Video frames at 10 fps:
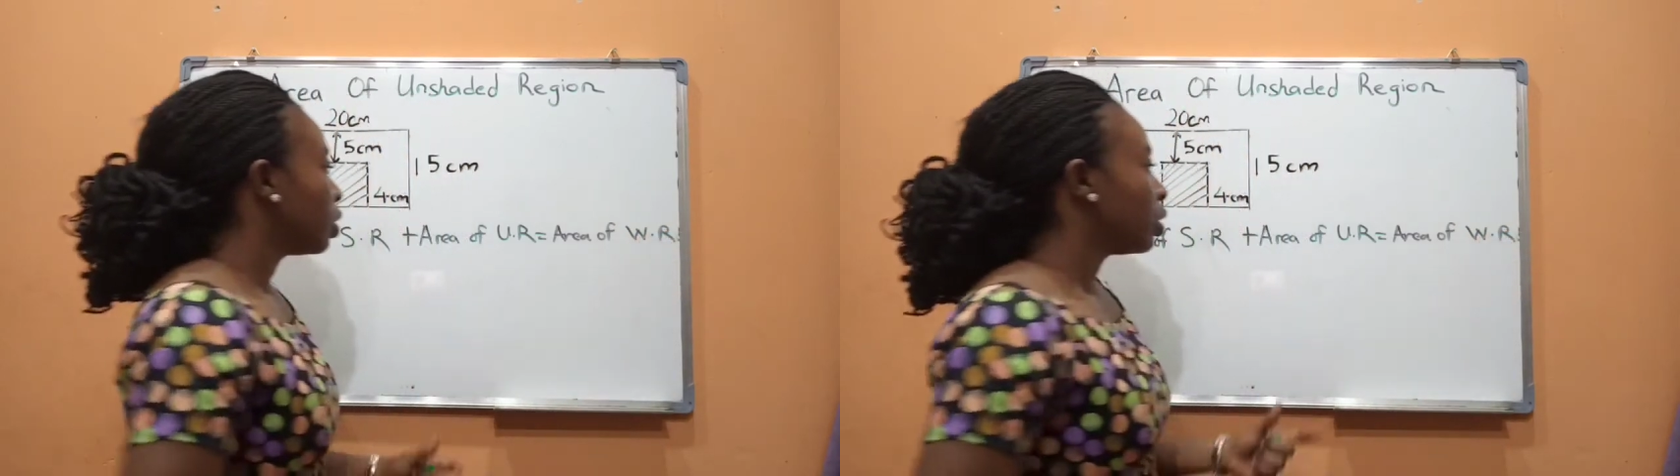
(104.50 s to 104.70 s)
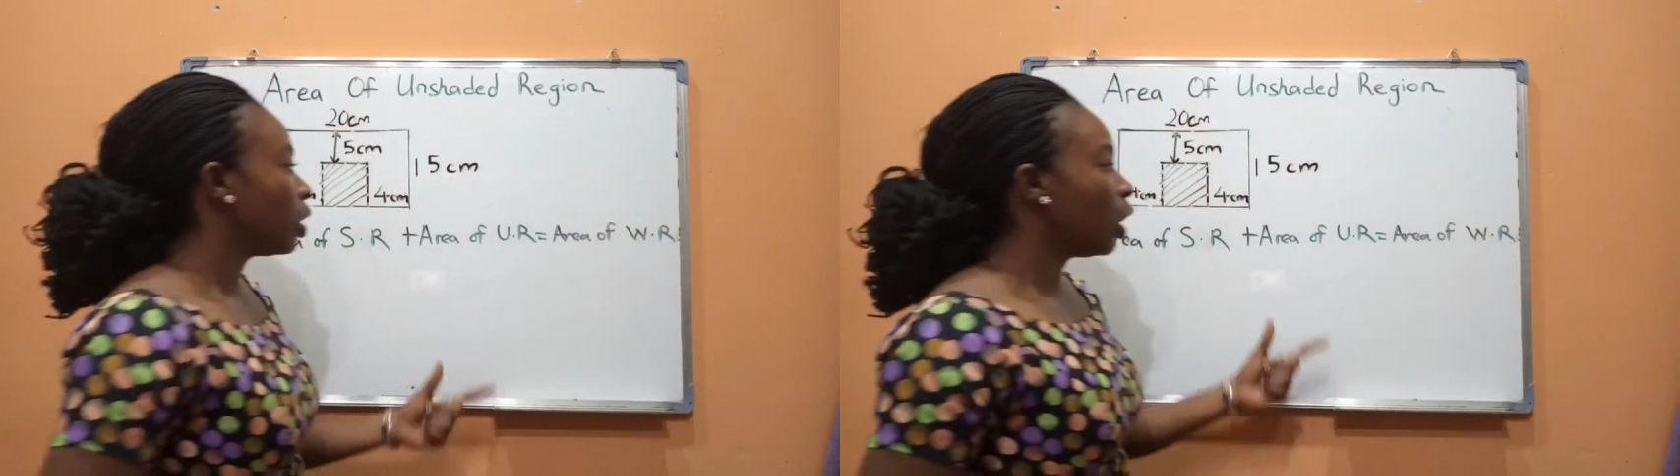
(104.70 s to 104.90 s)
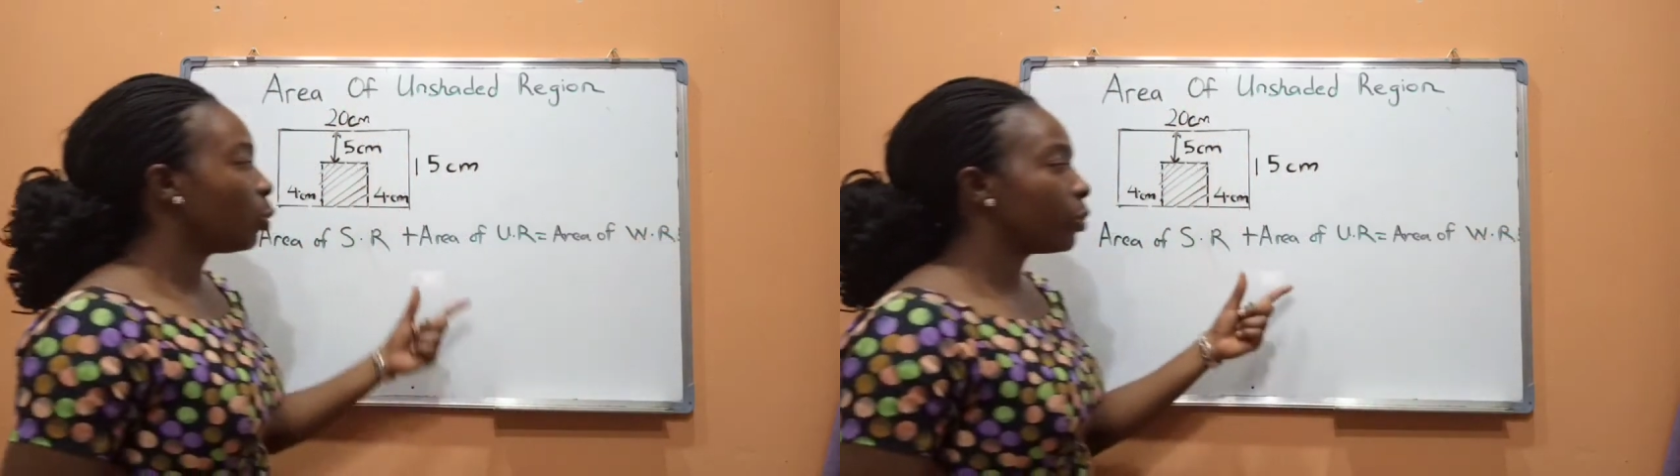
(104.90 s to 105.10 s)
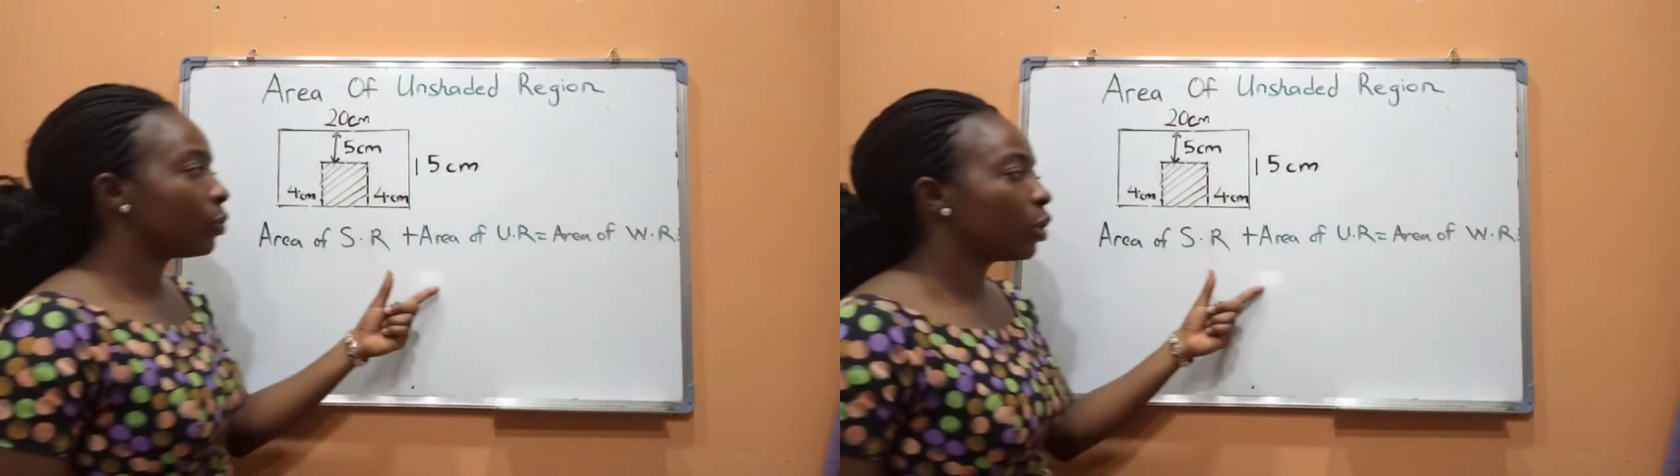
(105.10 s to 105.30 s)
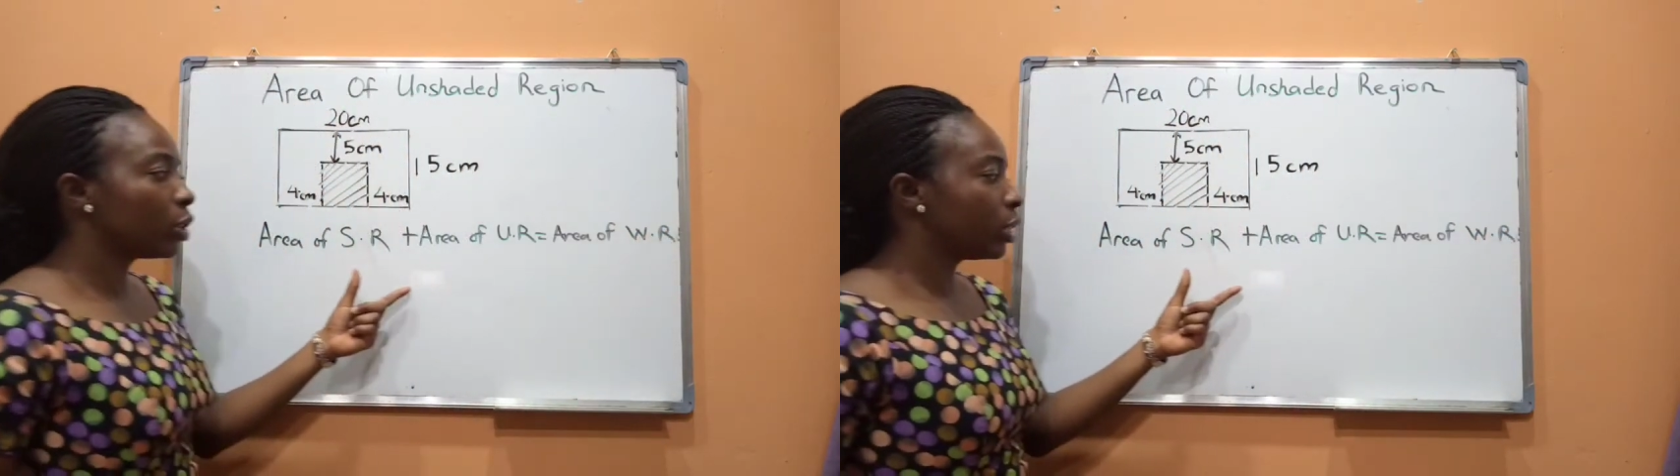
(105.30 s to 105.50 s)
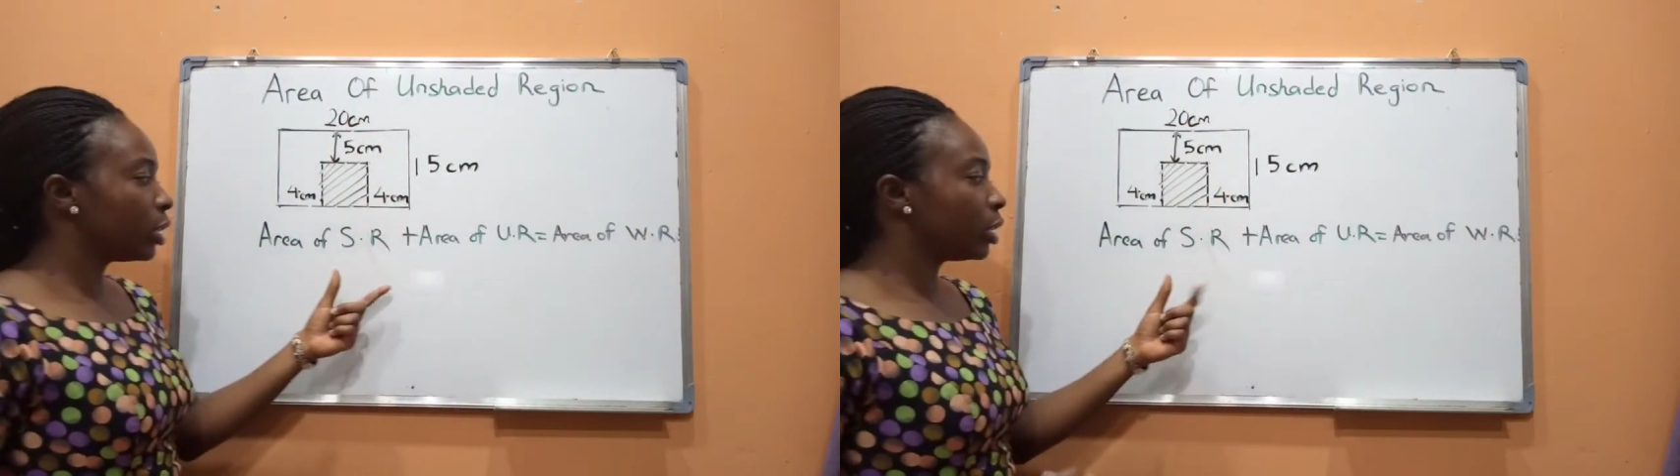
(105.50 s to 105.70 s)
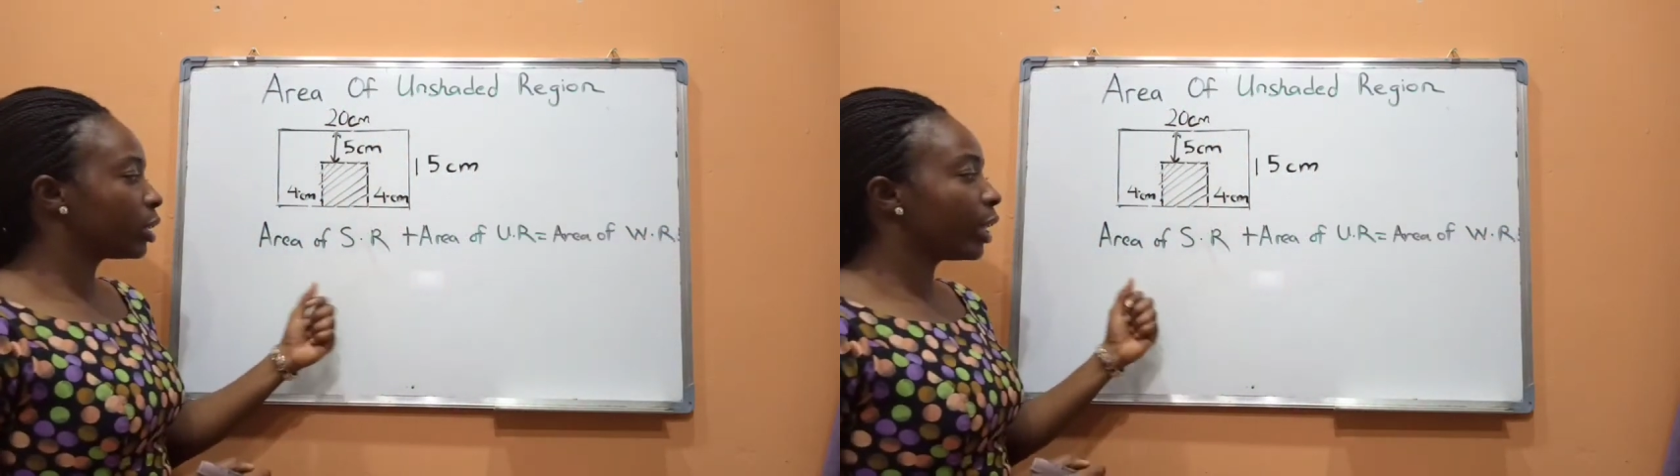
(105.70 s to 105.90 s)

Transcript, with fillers: Now we've gotten this,